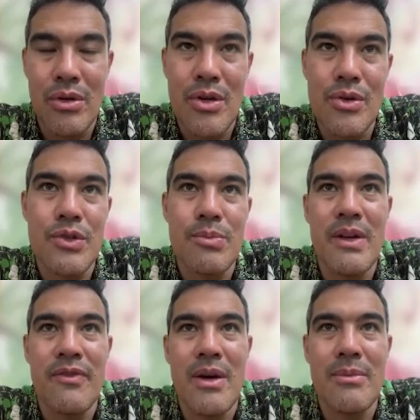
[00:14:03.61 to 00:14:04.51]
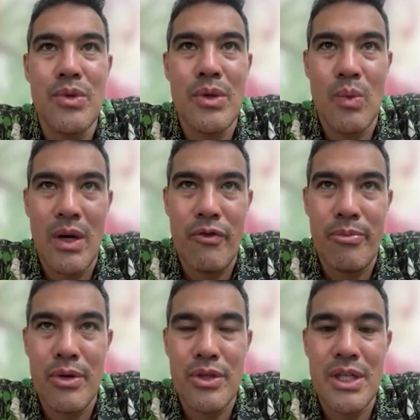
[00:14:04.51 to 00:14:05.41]
news. But if I'm doing one-off
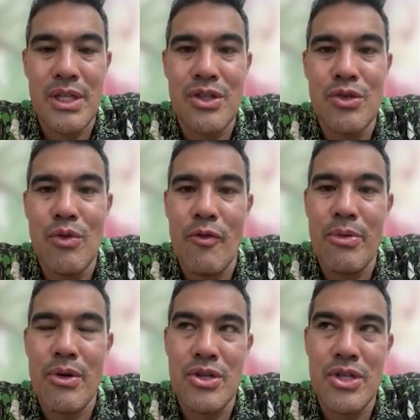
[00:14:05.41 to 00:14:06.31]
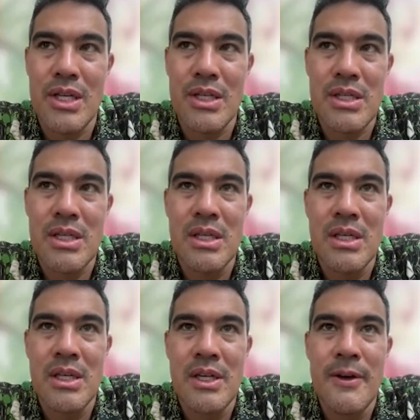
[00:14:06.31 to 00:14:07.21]
projects, two-off projects,
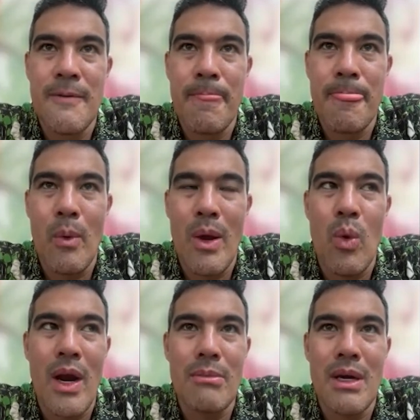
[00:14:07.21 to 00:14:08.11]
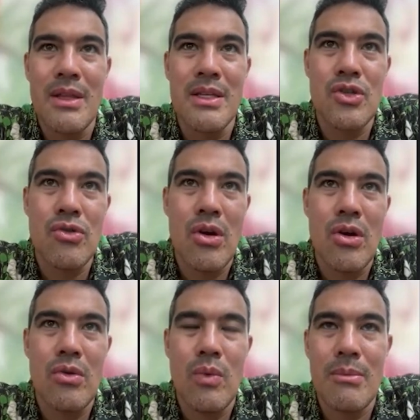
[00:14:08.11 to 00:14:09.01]
where 1 month is
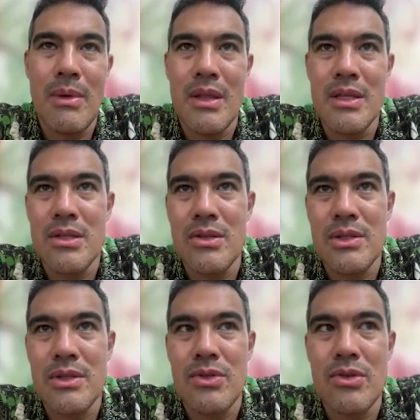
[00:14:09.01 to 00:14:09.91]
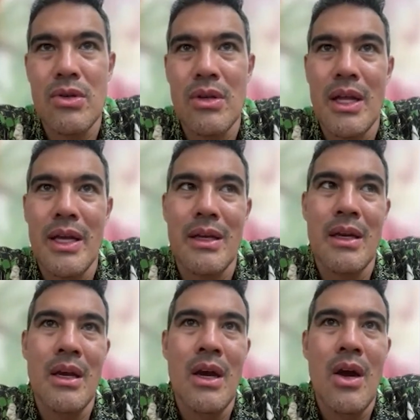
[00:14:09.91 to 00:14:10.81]
strong, 1 month is not so strong, like
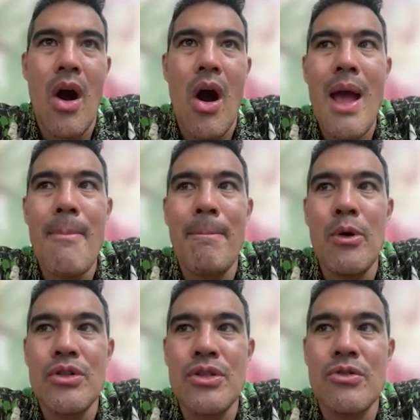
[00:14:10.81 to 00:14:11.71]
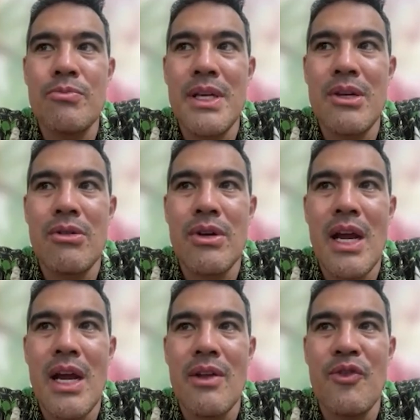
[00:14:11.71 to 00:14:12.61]
I'm pushed to be
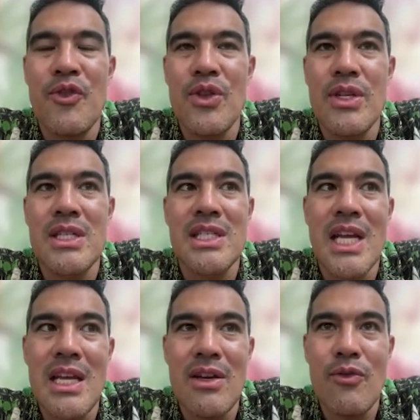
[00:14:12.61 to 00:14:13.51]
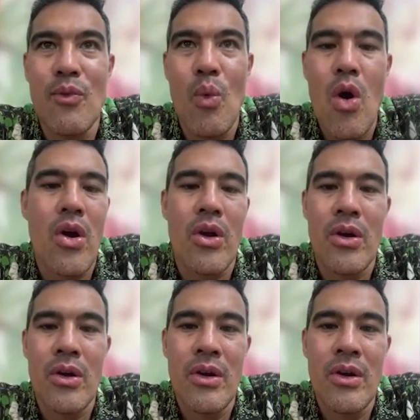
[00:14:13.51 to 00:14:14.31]
creative for the sake of work.